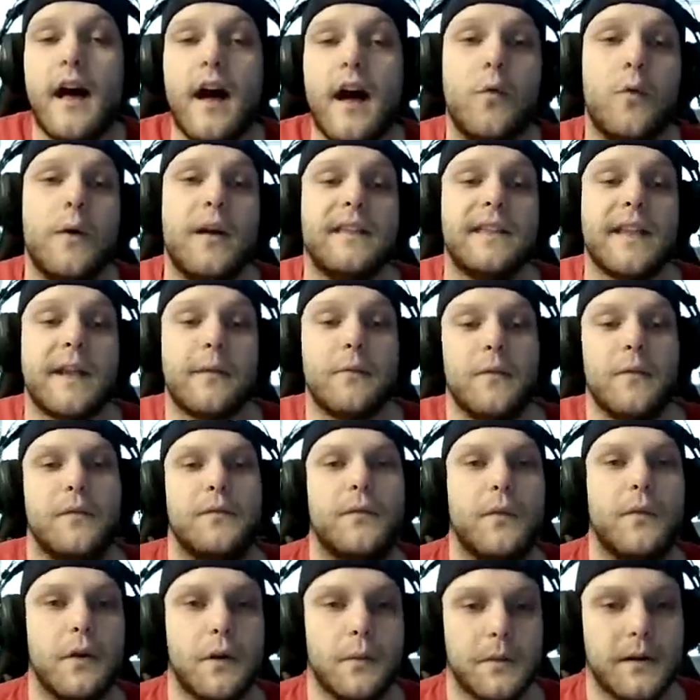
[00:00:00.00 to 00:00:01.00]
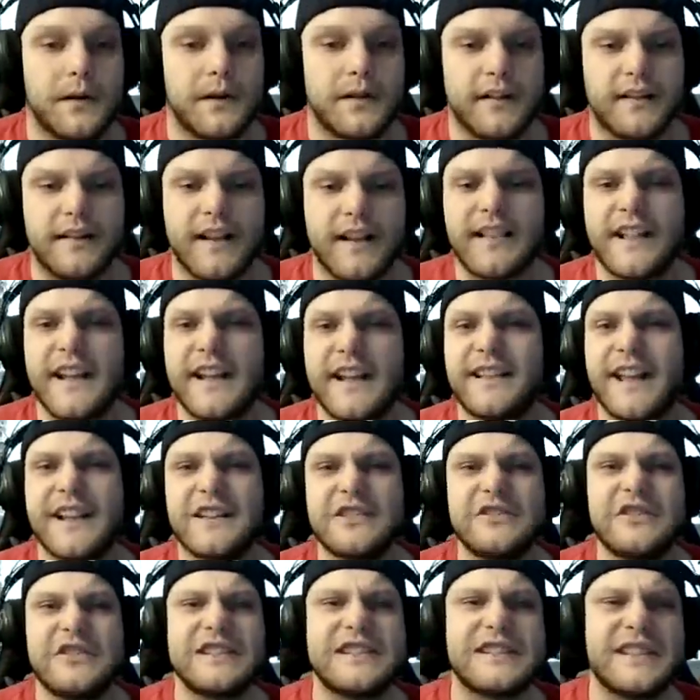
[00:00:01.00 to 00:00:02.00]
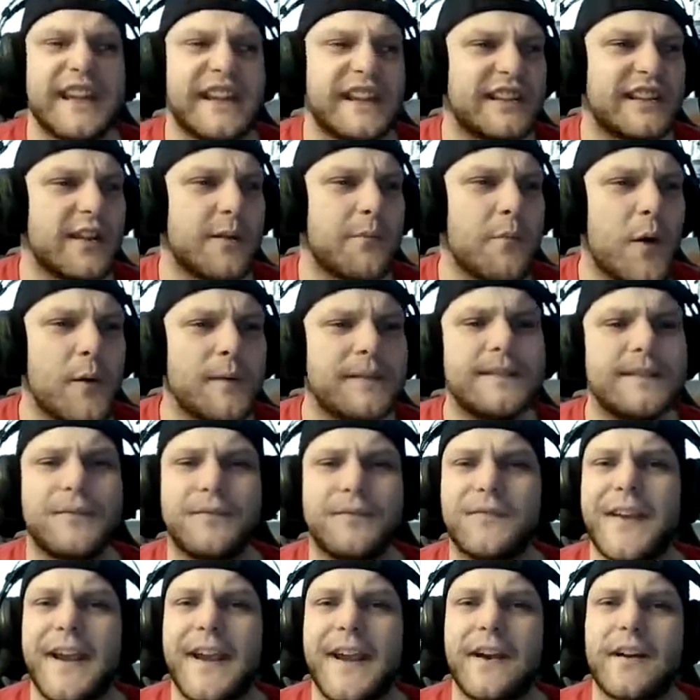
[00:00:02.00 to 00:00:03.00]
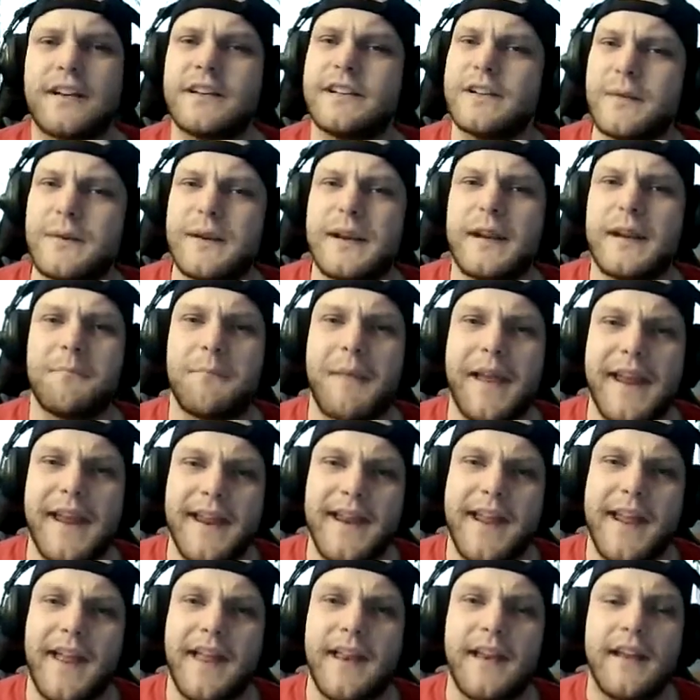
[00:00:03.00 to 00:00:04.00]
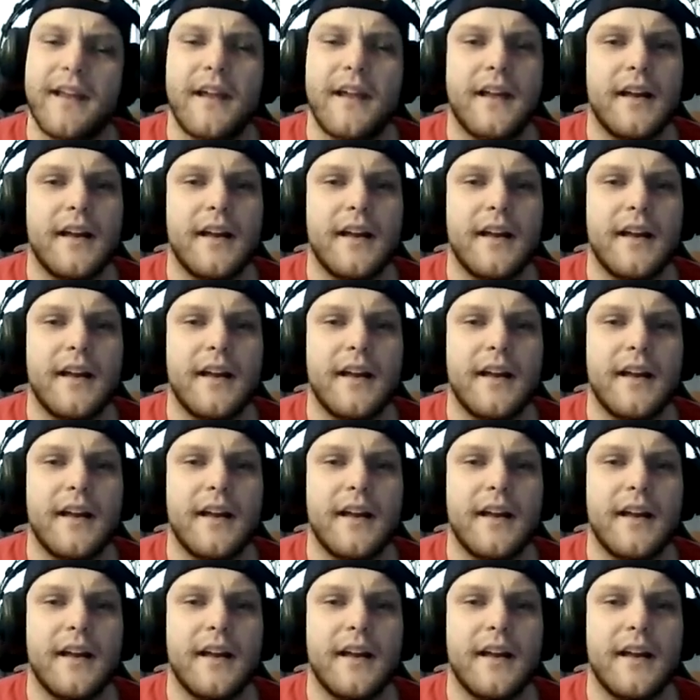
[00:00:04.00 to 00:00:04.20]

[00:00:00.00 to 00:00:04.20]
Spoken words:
when they move forward, because I think that's just like the most fair you can make it